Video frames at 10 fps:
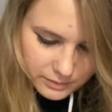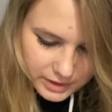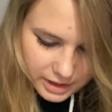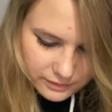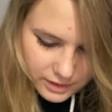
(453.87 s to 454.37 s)
on, we
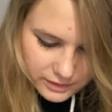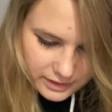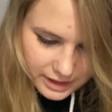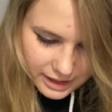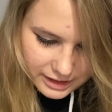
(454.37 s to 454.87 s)
gotta follow
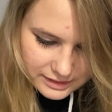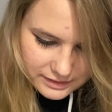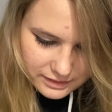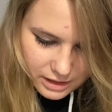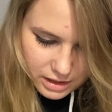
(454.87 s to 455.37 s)
the
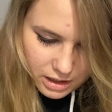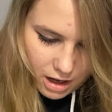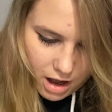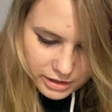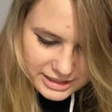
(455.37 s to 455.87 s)
guides.
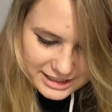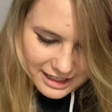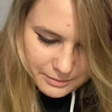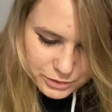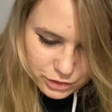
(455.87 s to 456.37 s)
Oh
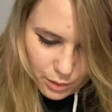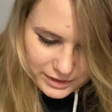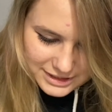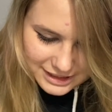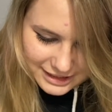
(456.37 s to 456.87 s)
yeah, I'm so
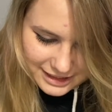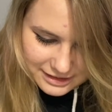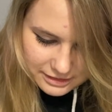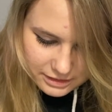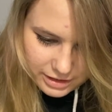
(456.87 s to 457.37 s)
excited.
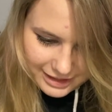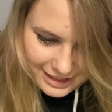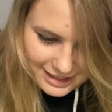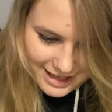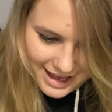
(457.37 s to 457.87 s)
Look
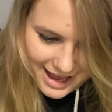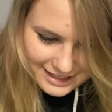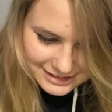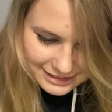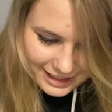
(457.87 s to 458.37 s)
at this!